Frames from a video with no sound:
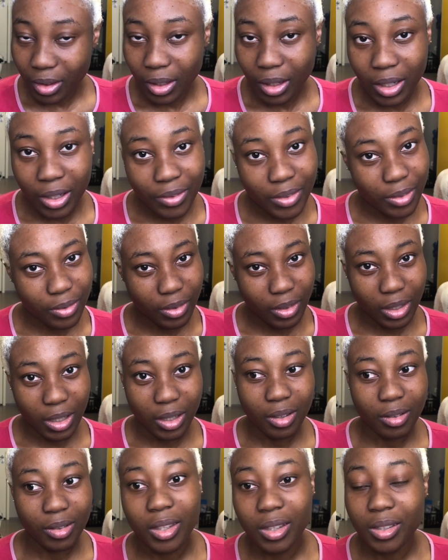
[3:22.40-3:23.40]
I left it for
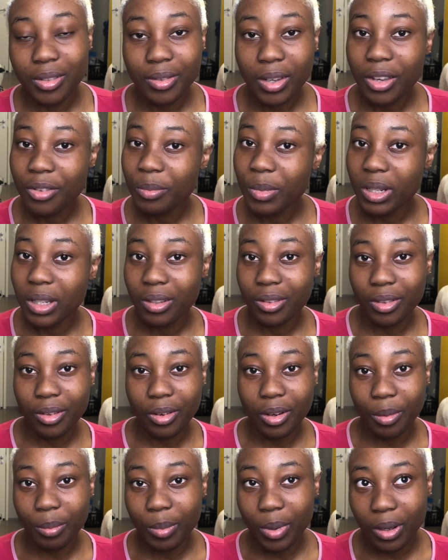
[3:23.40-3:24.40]
35 minutes or
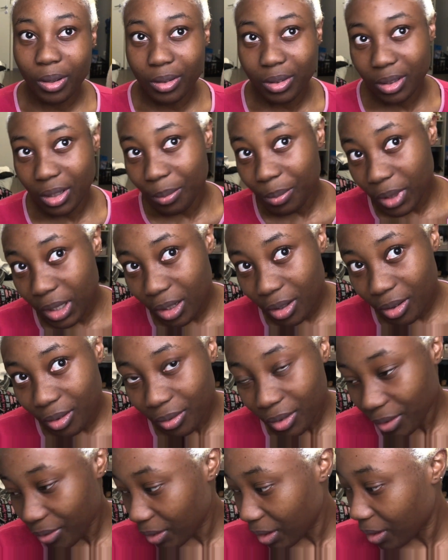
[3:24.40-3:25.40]
about. I'm thinking of
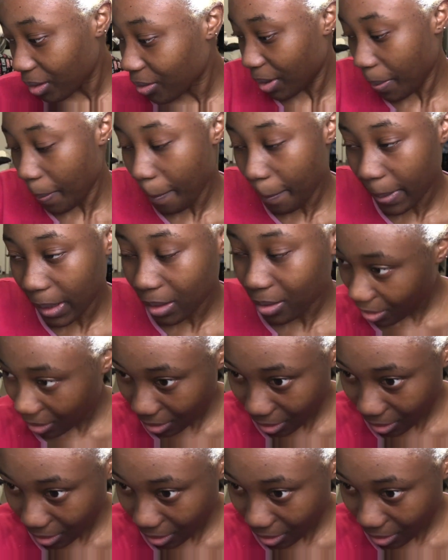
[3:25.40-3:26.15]
leaving it a bit.